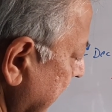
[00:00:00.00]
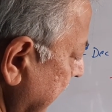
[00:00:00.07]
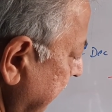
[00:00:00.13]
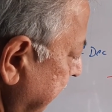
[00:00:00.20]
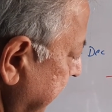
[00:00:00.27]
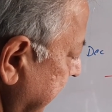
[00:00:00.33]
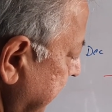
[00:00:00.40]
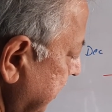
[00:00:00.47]

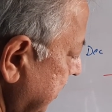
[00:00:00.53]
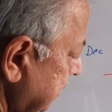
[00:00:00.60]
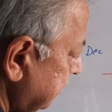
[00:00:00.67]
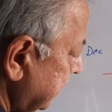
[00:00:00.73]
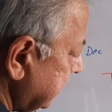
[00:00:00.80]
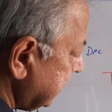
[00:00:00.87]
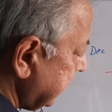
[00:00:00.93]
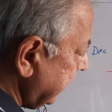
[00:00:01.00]
meters per
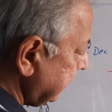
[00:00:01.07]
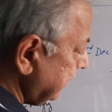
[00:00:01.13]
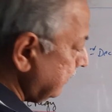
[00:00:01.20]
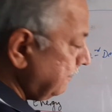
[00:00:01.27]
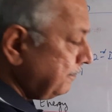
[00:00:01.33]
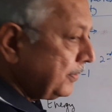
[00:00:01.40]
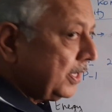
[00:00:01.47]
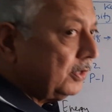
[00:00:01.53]
second.
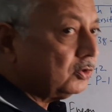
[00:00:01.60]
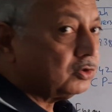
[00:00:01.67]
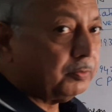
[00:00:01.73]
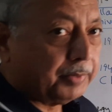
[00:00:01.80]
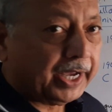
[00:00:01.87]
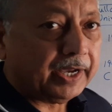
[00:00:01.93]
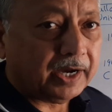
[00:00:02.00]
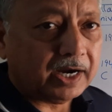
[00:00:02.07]
So
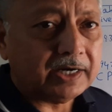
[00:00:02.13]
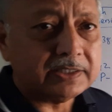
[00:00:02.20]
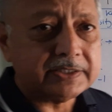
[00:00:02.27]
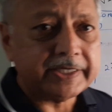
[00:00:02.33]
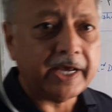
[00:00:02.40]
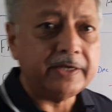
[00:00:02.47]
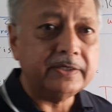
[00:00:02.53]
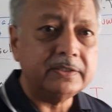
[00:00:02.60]
by our
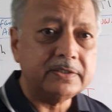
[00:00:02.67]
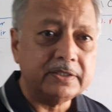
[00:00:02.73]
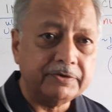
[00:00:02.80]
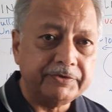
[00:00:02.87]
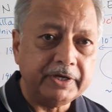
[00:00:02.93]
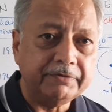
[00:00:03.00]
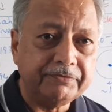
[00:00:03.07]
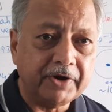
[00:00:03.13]
standards, they're
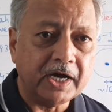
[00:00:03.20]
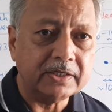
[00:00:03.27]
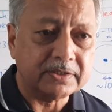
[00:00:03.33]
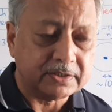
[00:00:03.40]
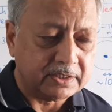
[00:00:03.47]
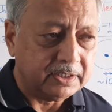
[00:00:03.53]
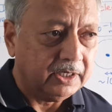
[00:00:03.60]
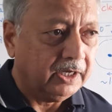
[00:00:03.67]
very
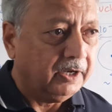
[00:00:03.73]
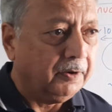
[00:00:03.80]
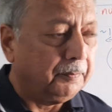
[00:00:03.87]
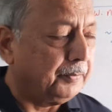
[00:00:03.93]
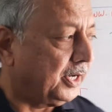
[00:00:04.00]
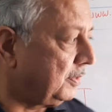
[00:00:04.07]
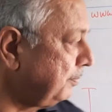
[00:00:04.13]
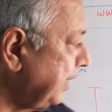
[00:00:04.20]
fast,
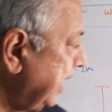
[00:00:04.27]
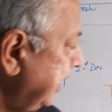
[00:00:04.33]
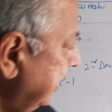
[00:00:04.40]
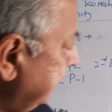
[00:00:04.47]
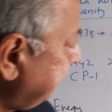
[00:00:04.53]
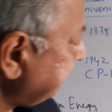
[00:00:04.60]
but by